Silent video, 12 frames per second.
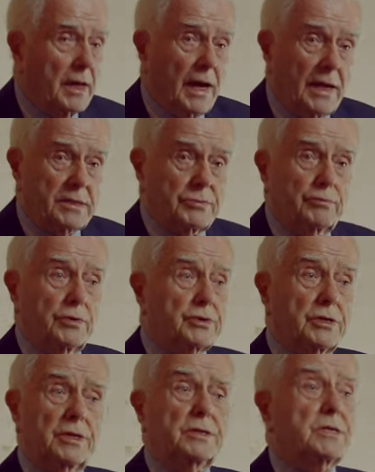as
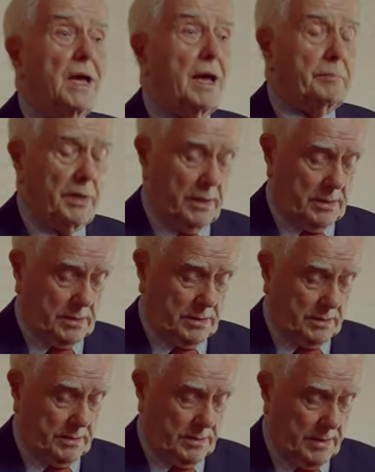was his habit,
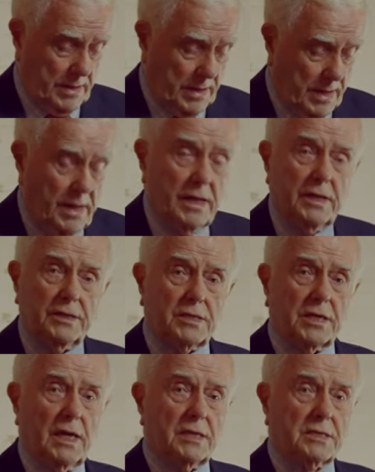he
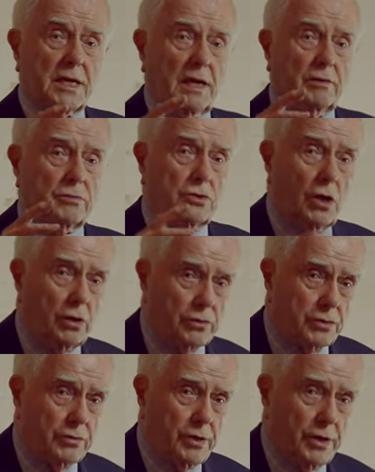sets out
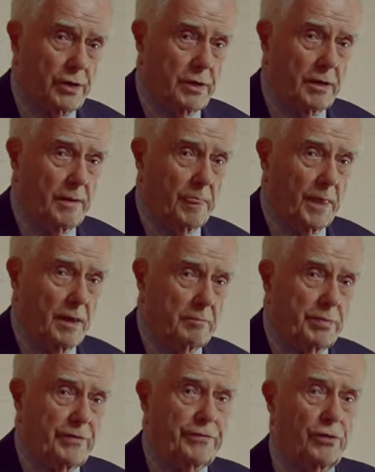doctrine
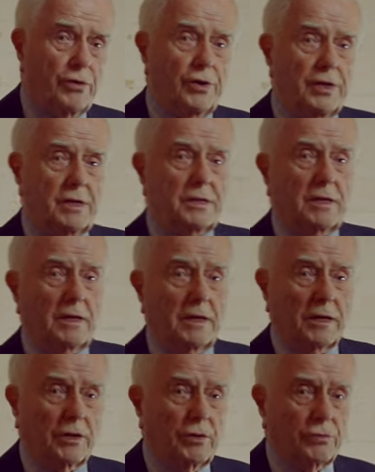before he
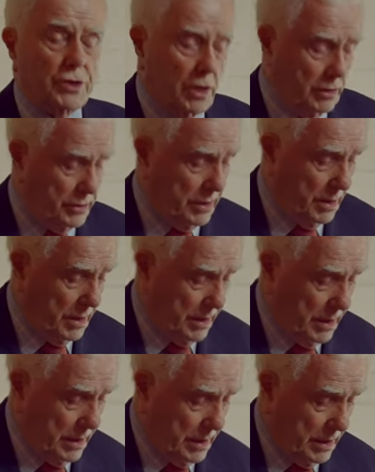goes on
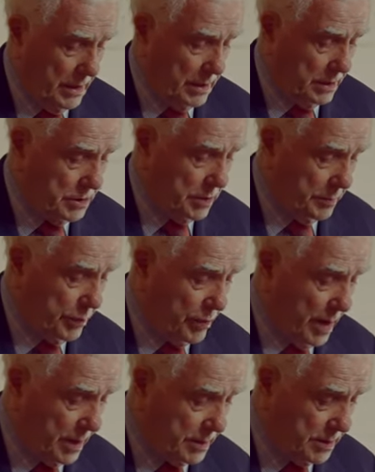to
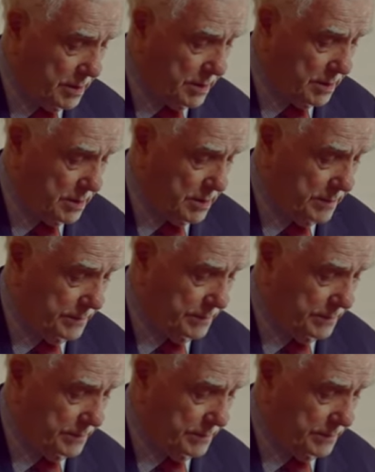practice.